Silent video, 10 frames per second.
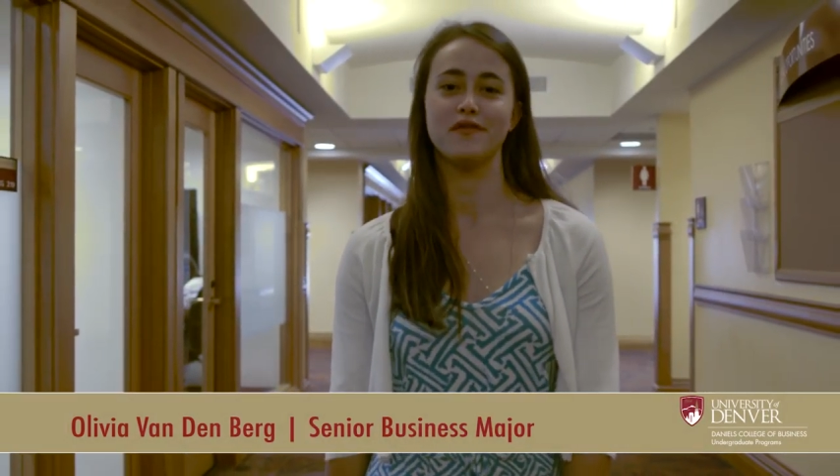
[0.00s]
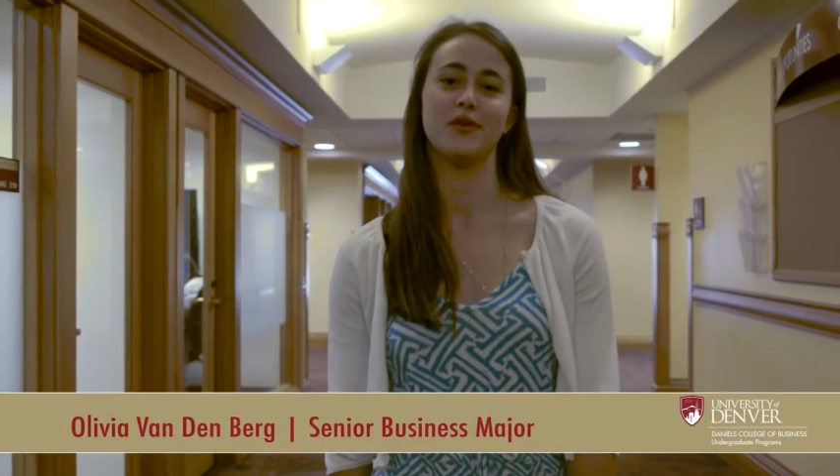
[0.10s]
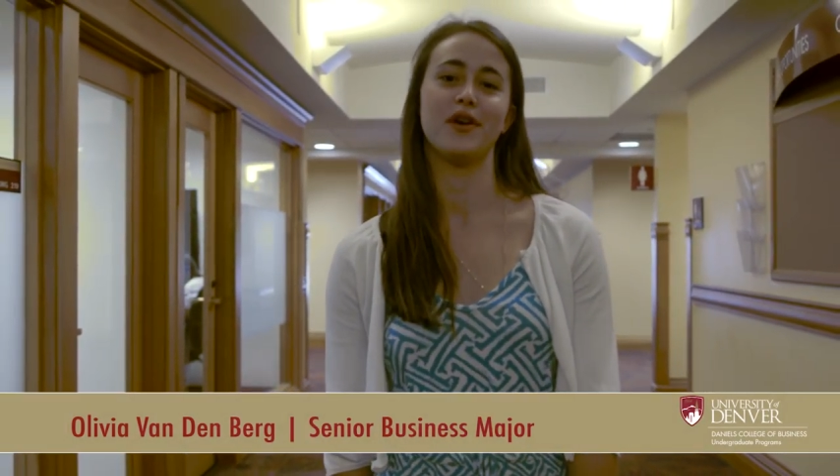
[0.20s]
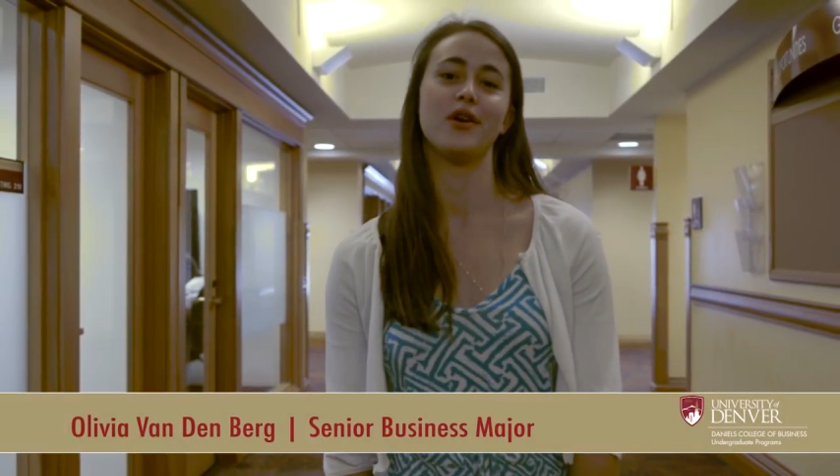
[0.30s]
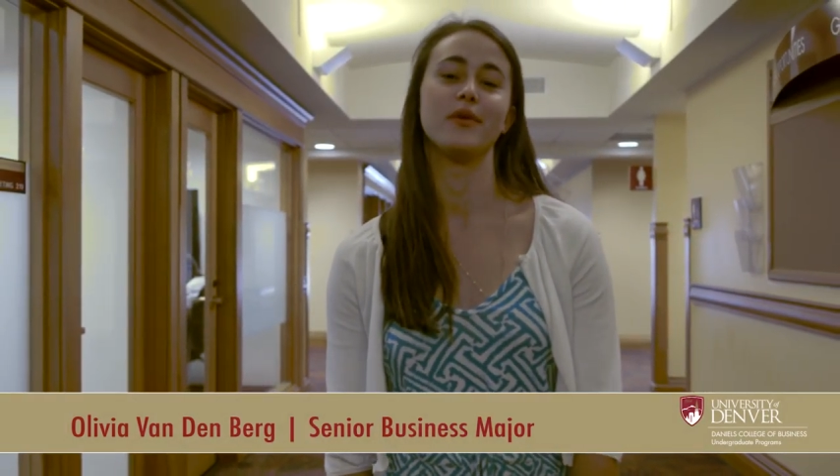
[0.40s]

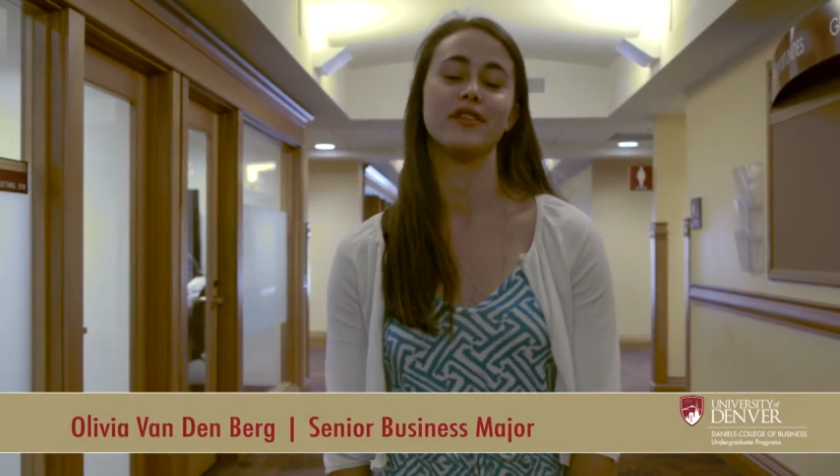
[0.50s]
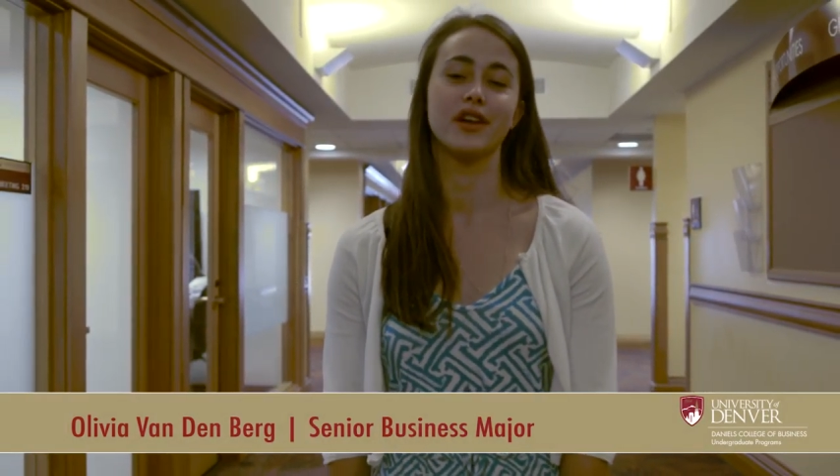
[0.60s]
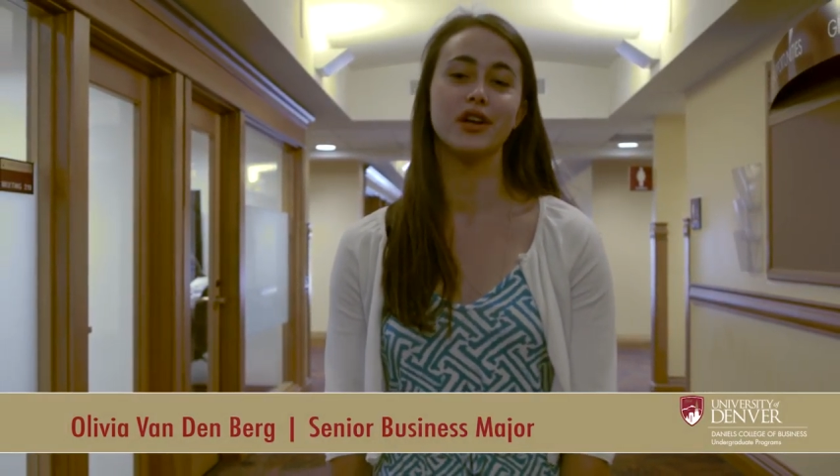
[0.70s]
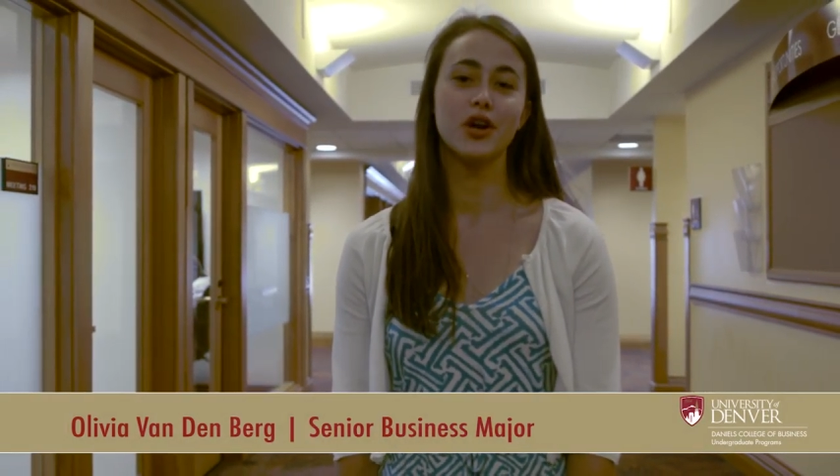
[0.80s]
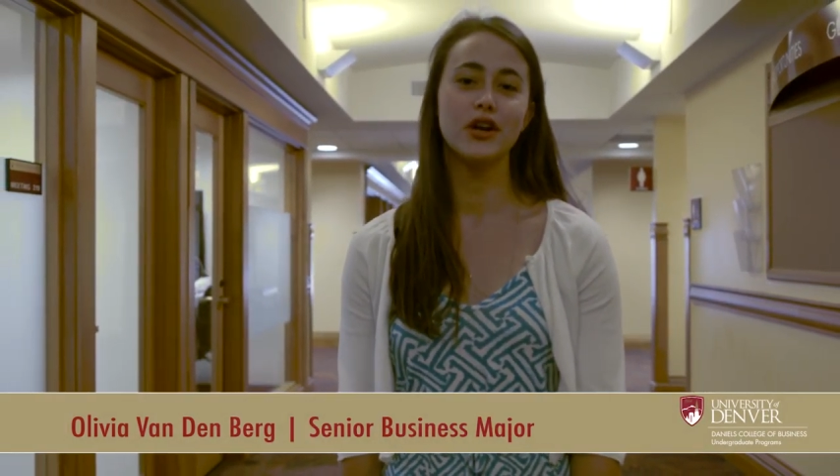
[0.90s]
Florida with a
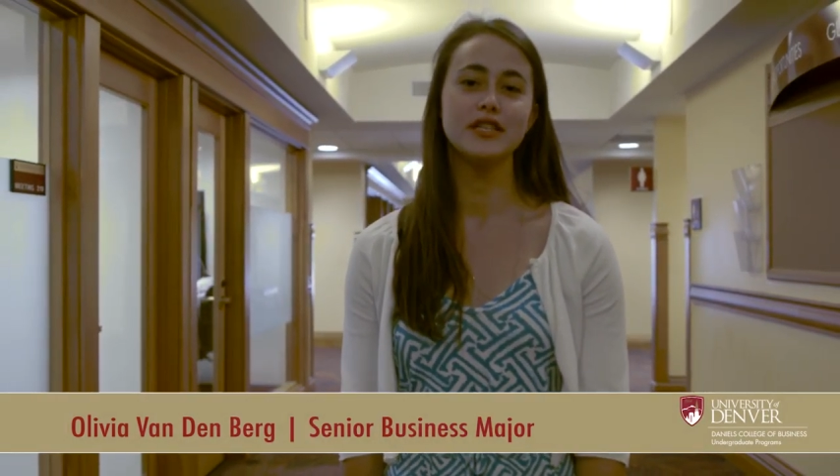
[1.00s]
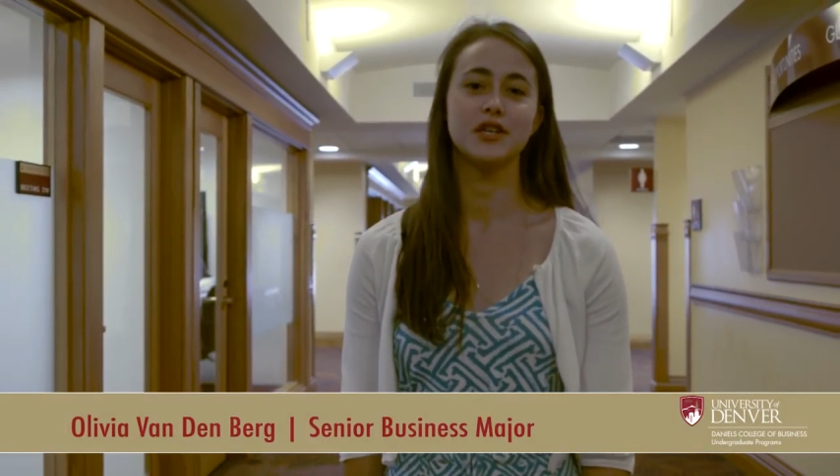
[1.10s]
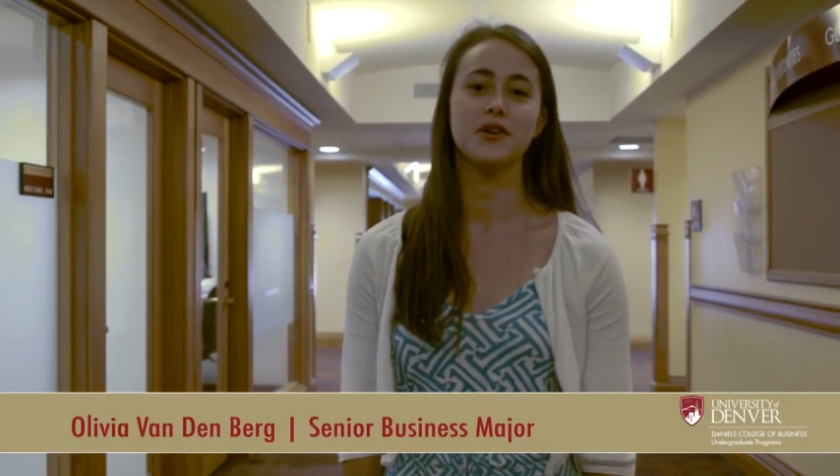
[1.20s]
concurrent